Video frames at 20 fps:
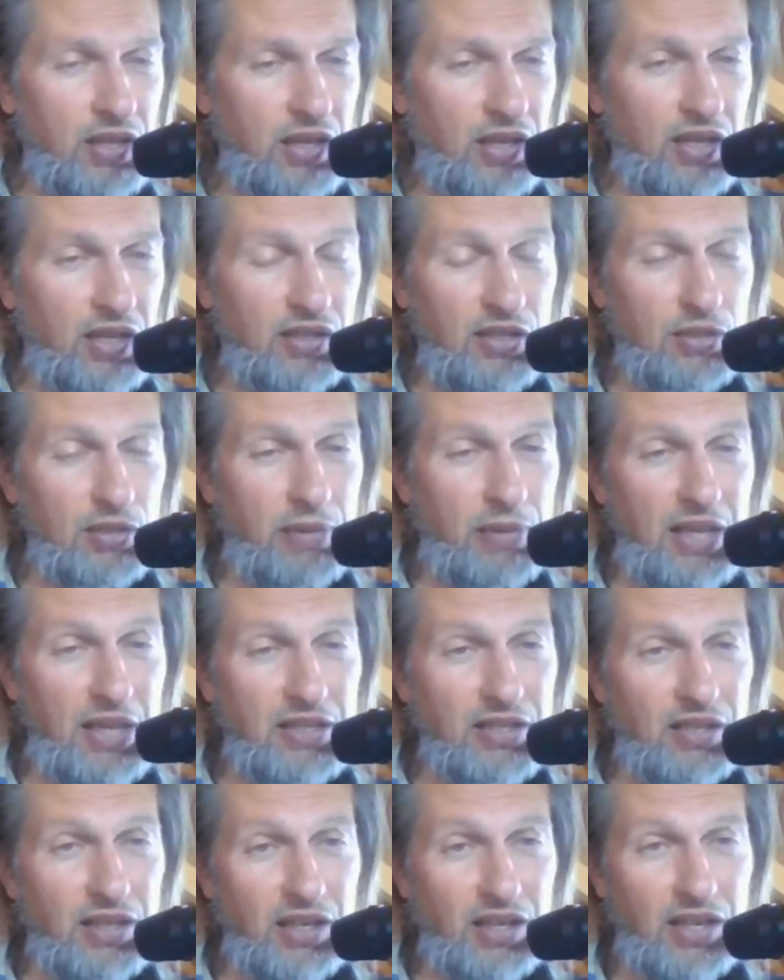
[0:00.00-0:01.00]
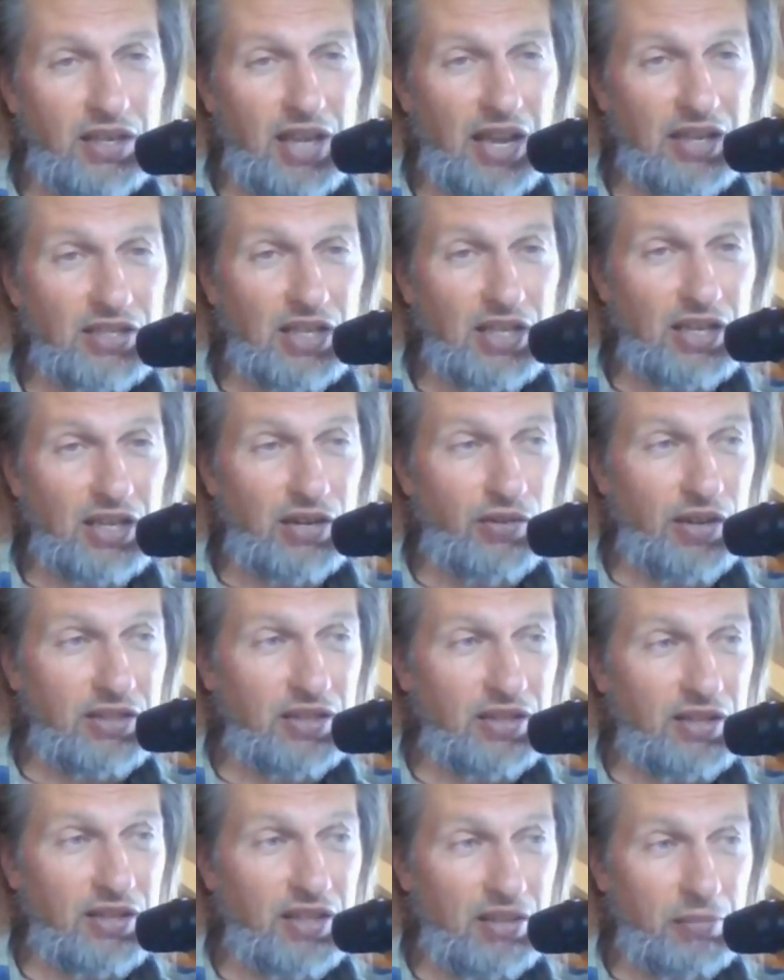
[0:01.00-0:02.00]
it is basically
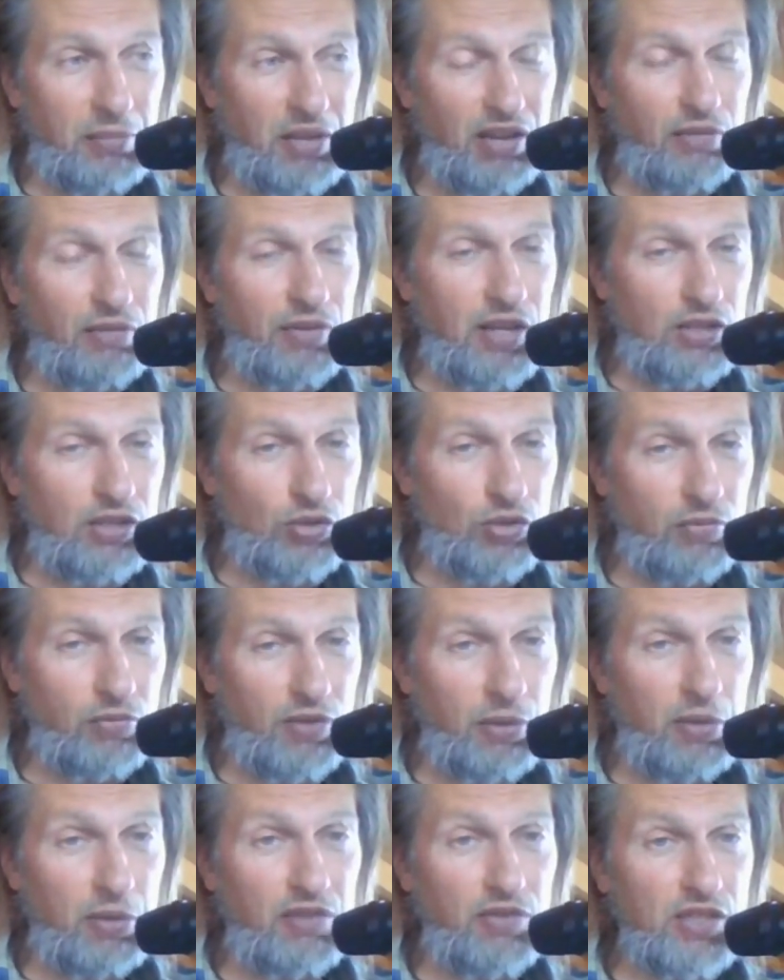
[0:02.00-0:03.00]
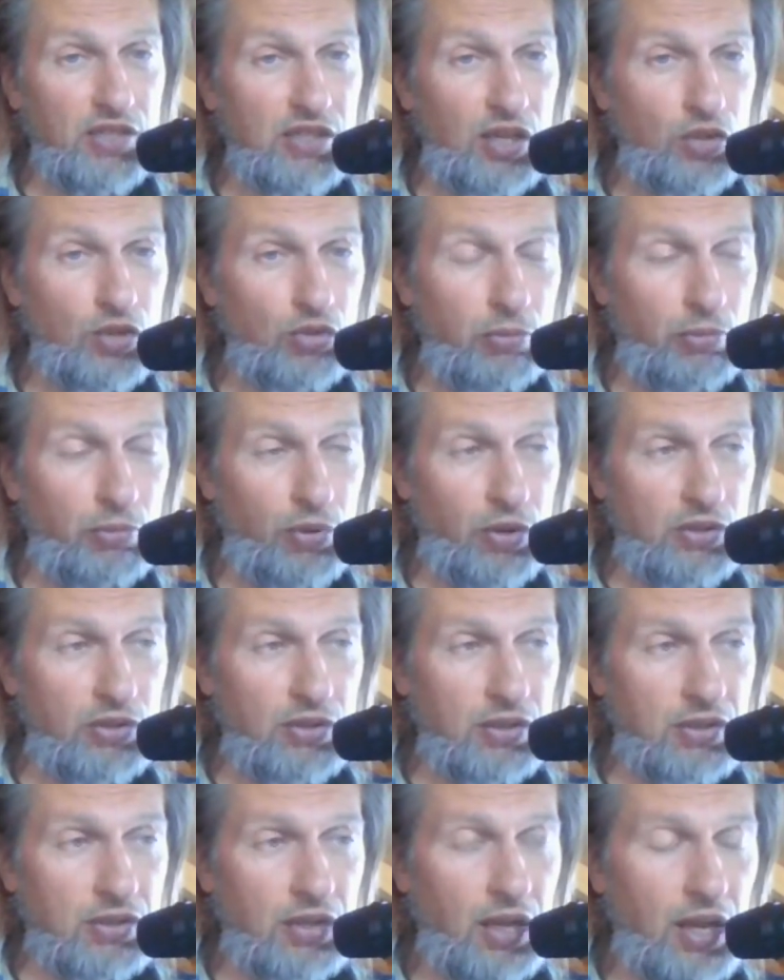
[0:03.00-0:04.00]
accelerating the manifestation
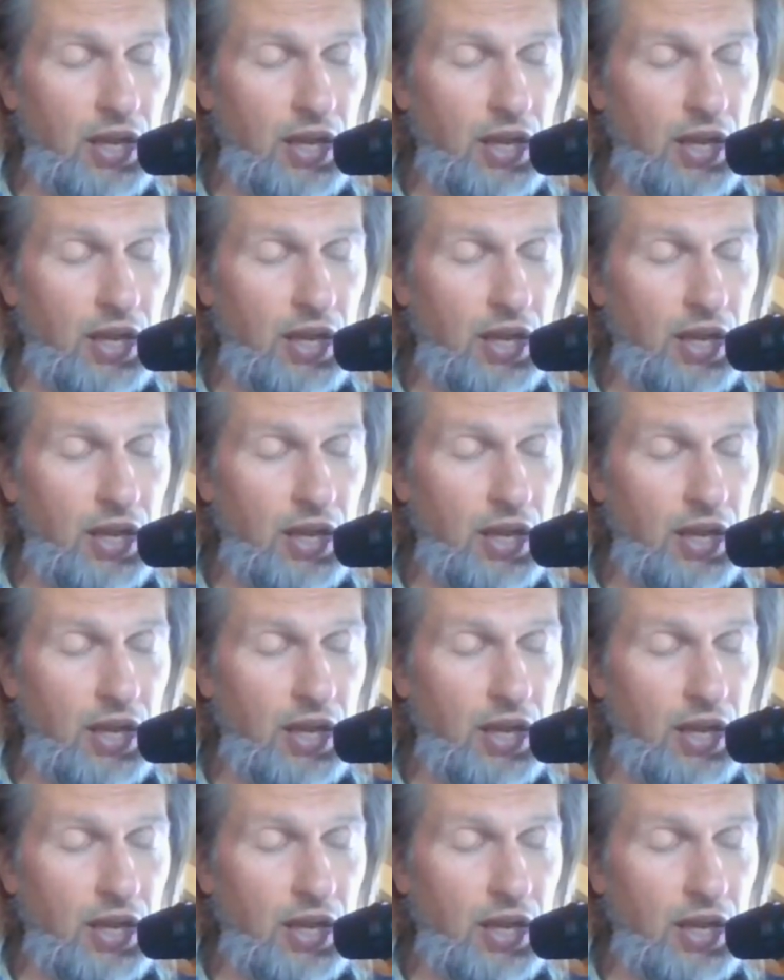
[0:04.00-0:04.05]
process,